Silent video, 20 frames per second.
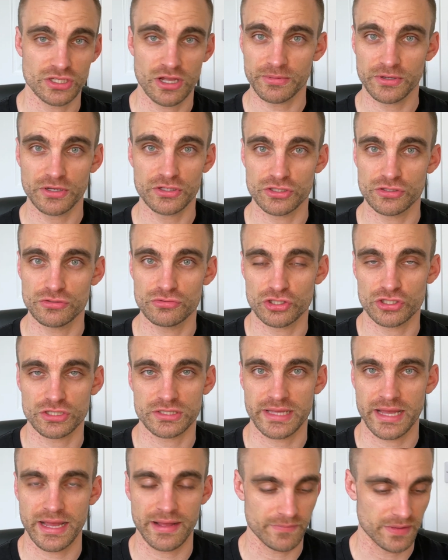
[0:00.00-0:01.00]
I'm going to do just
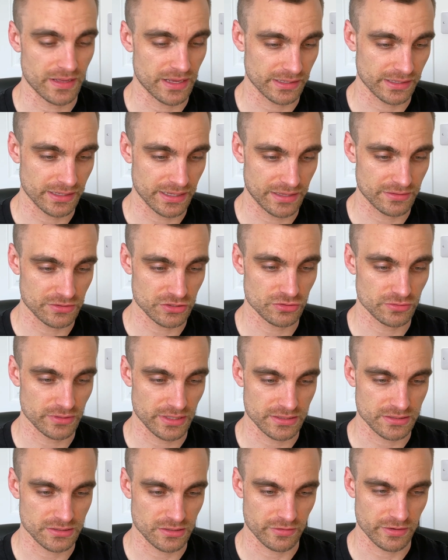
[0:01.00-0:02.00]
that and cancel
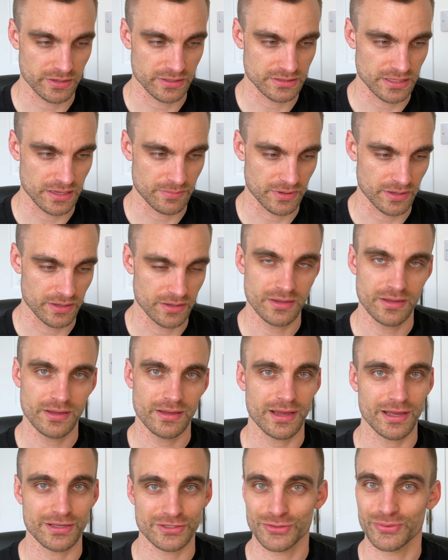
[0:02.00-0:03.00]
that direct debit
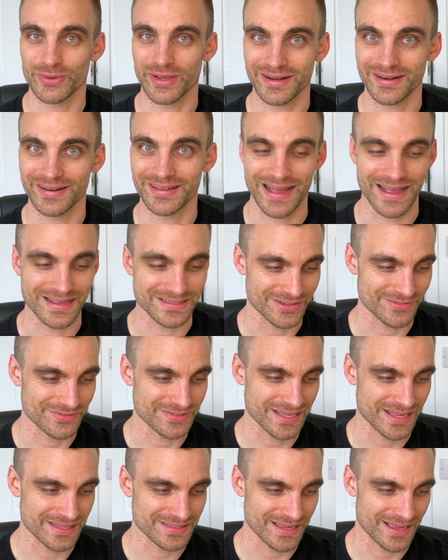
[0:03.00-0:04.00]
as quickly as I've
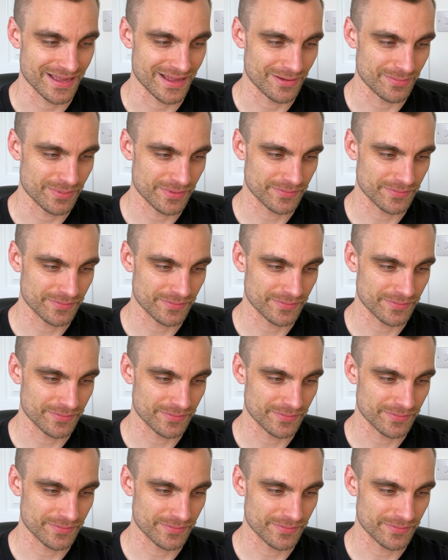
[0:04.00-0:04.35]
set it up.